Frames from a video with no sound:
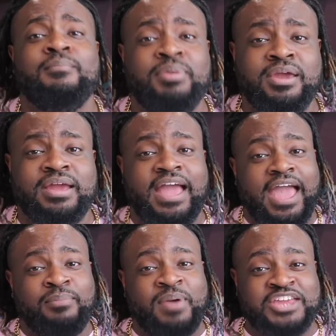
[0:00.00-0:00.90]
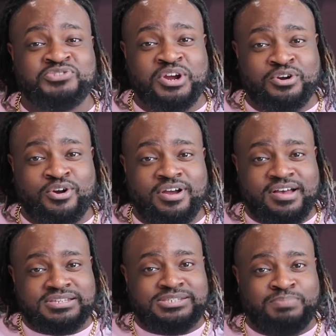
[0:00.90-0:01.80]
Period. Hey, Patreon
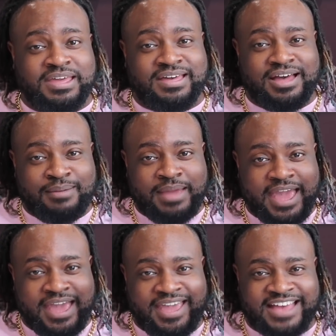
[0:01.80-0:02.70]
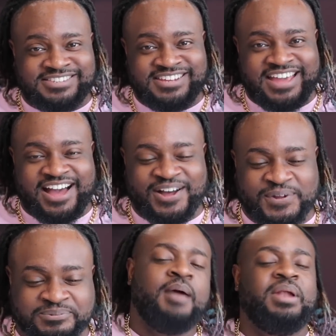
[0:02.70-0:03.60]
girls, speak up. Hey, I see
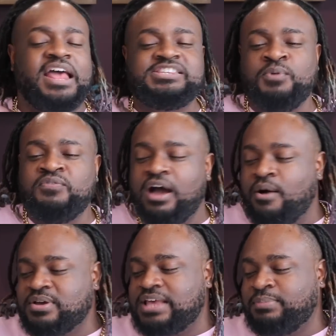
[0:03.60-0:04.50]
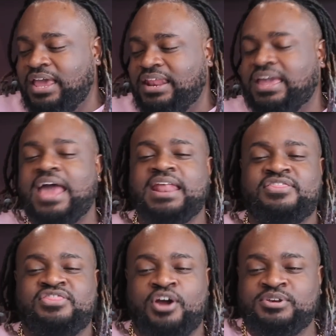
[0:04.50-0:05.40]
y'all. But let's move it on, because I'm getting kind
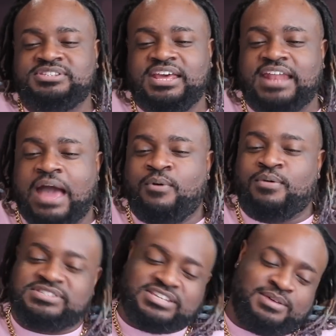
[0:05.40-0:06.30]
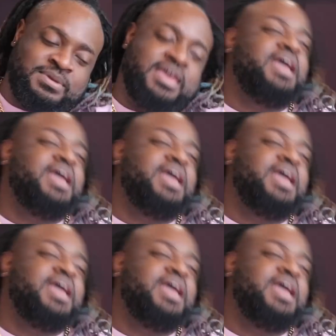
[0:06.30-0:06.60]
of thirsty and I want some